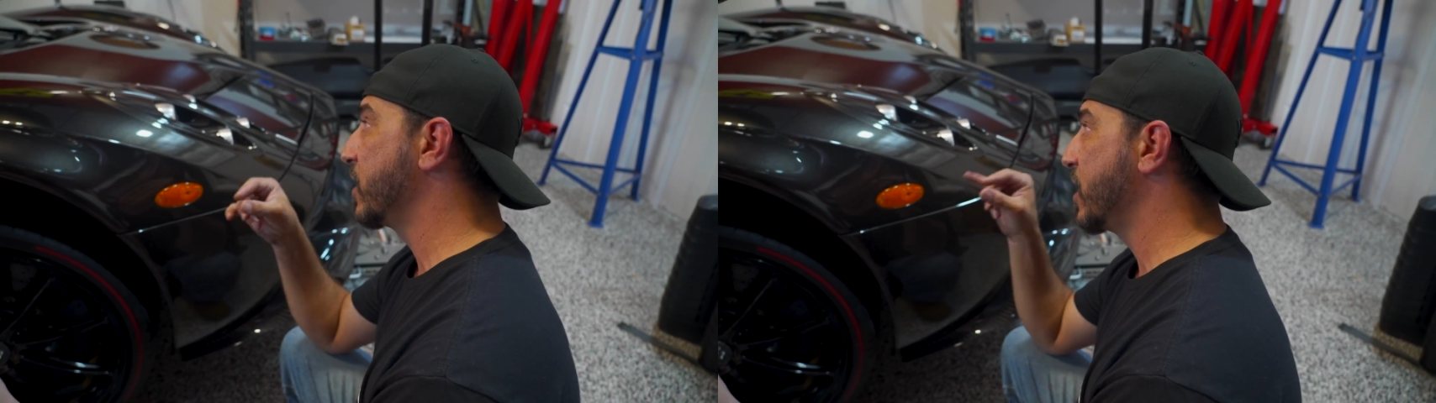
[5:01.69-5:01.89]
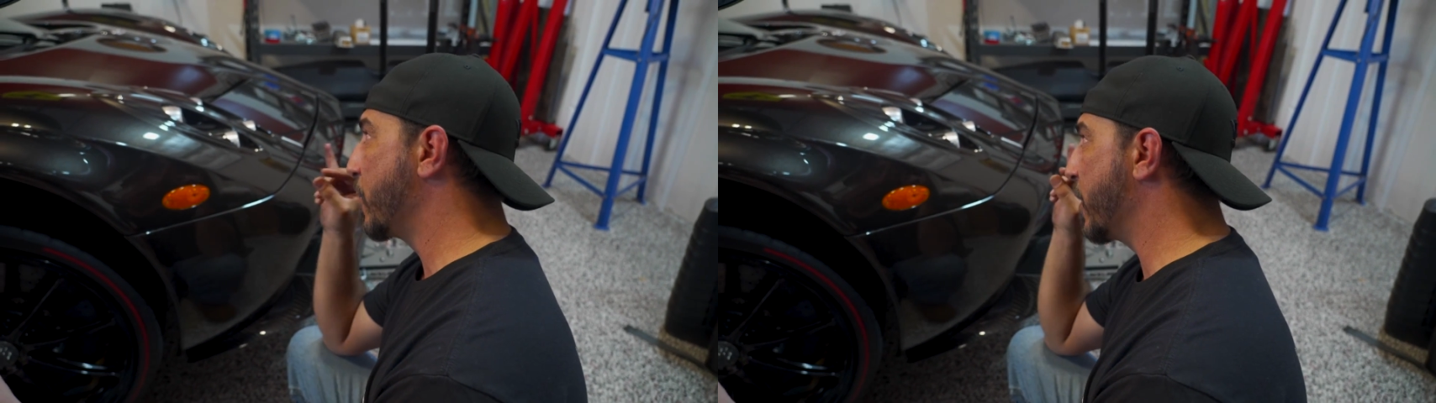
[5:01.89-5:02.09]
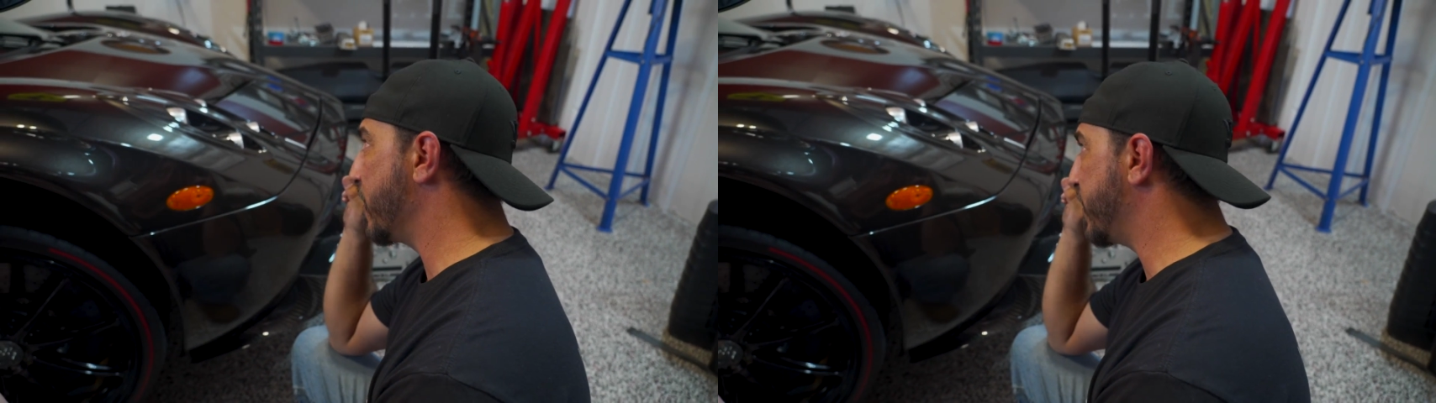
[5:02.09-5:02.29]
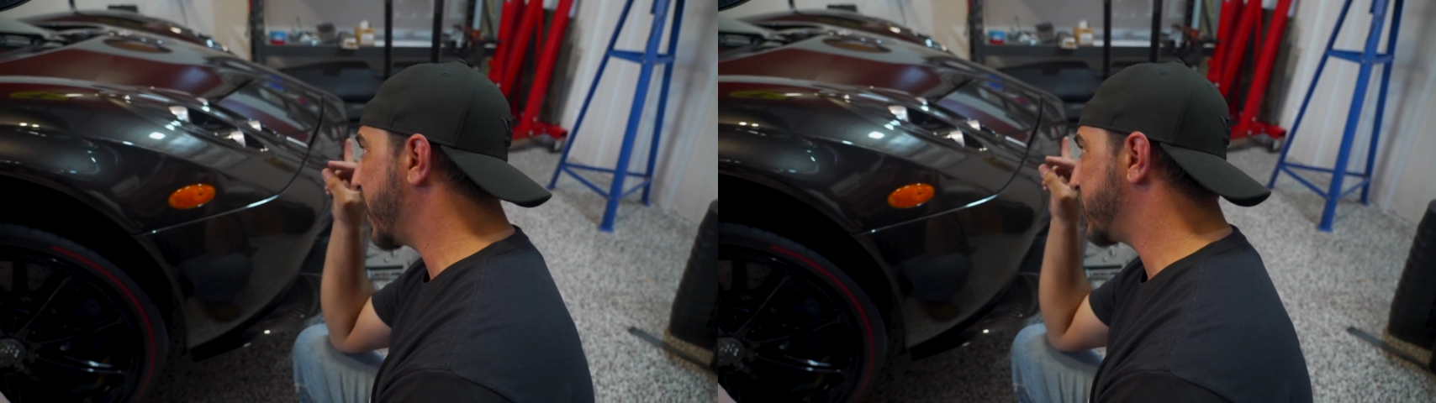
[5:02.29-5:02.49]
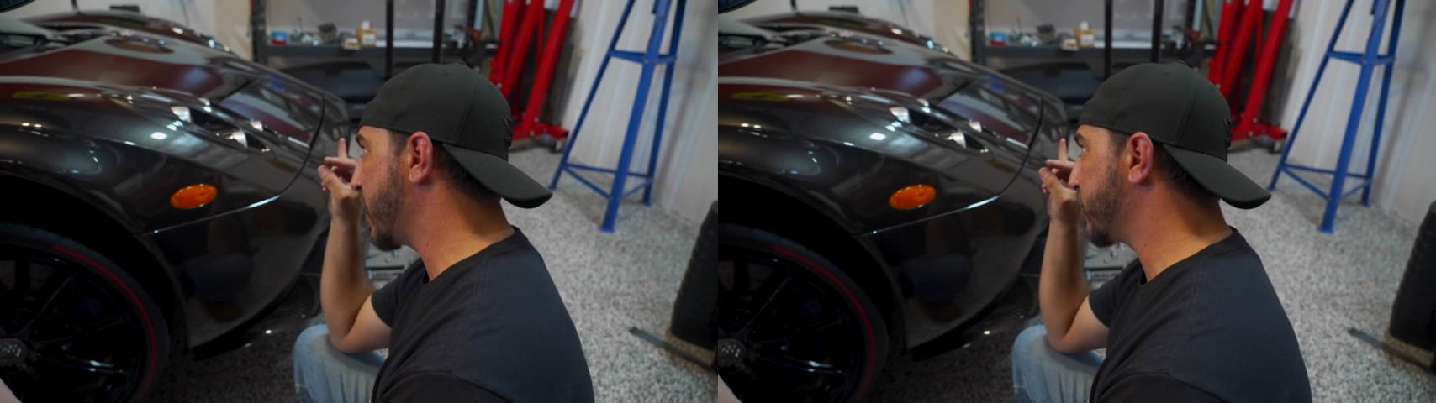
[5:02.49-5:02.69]
yeah. but
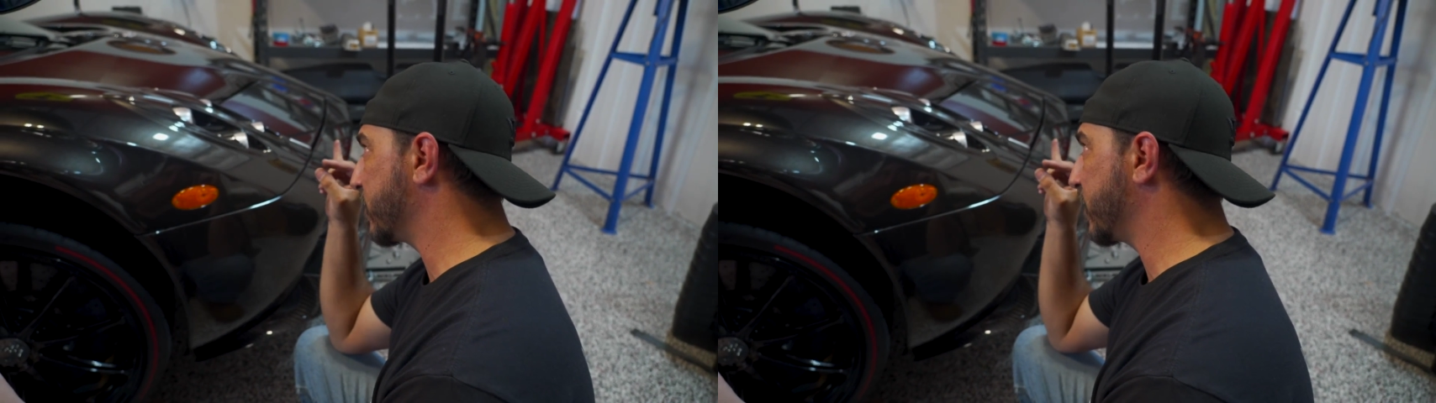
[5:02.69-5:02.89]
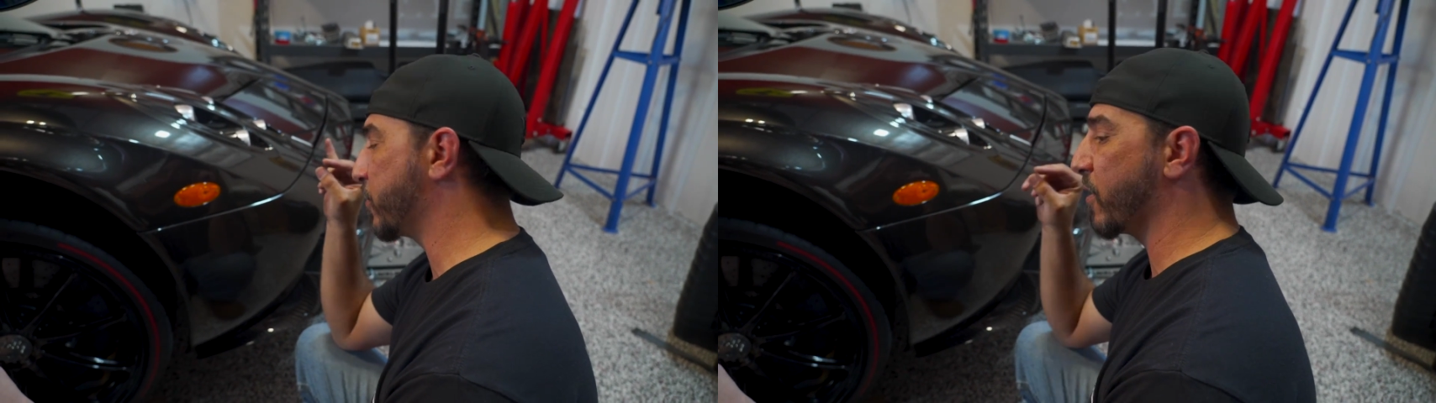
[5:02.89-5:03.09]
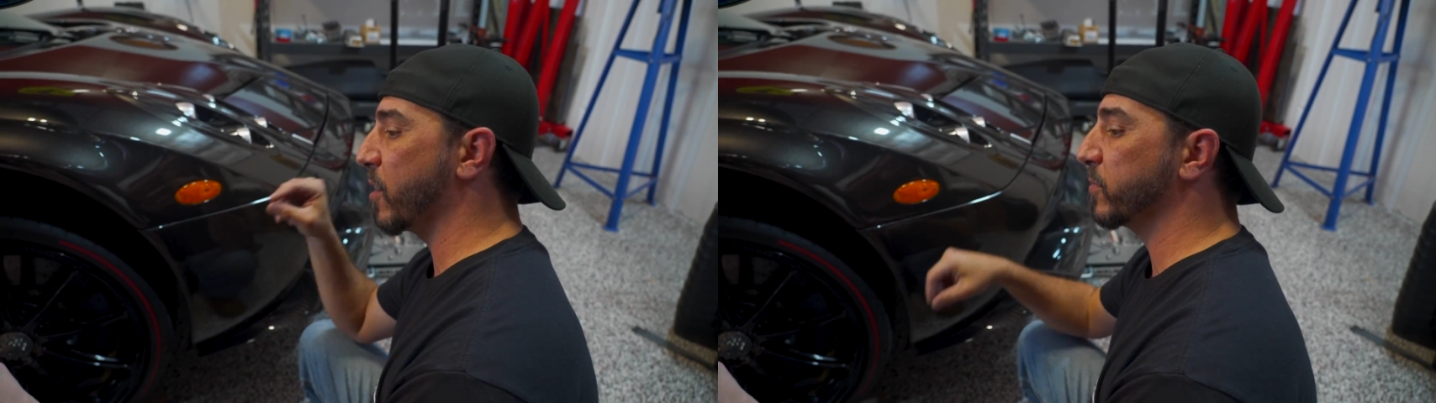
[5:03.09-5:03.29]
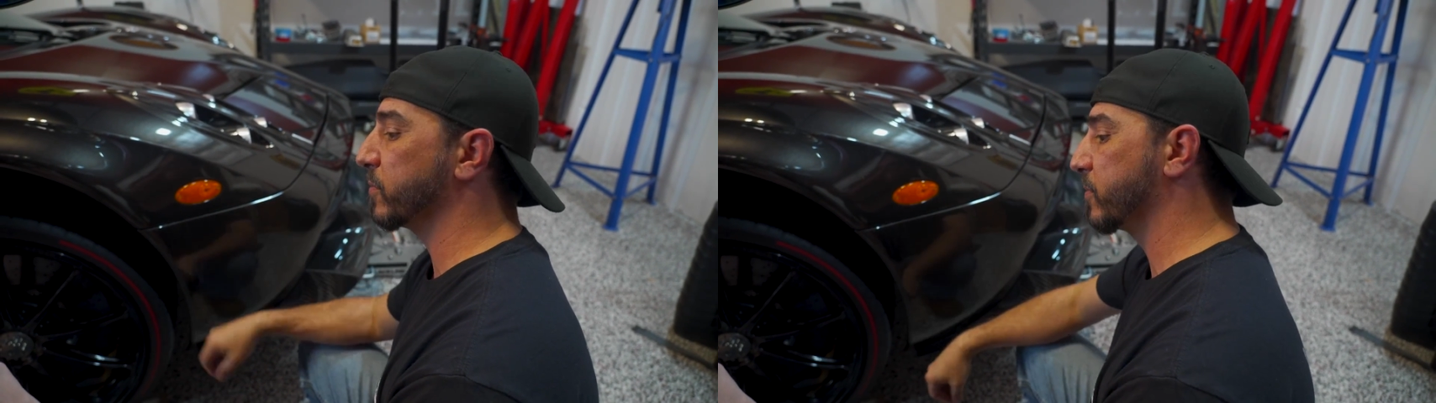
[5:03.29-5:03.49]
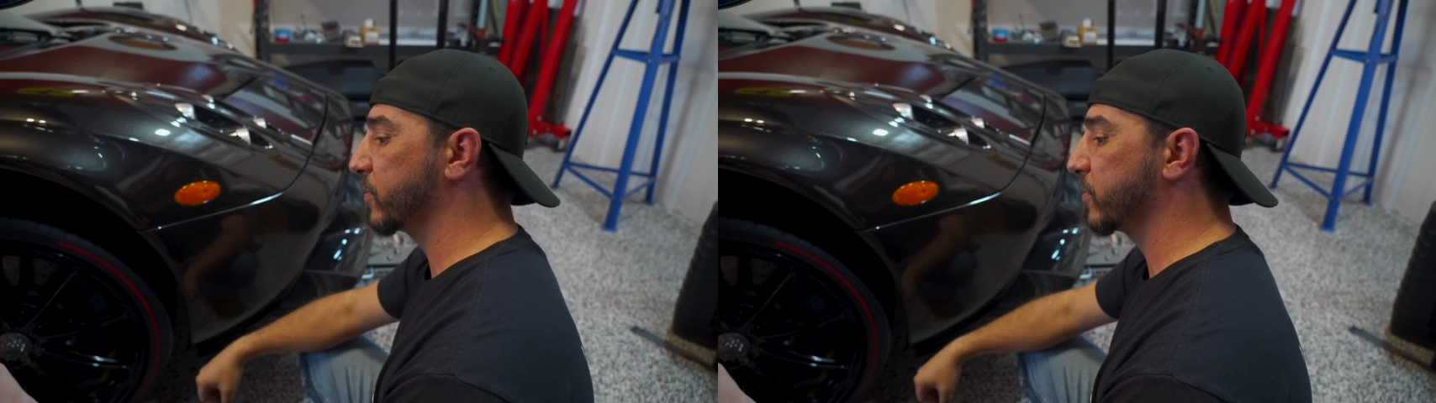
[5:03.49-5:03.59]
that's definitely the problem.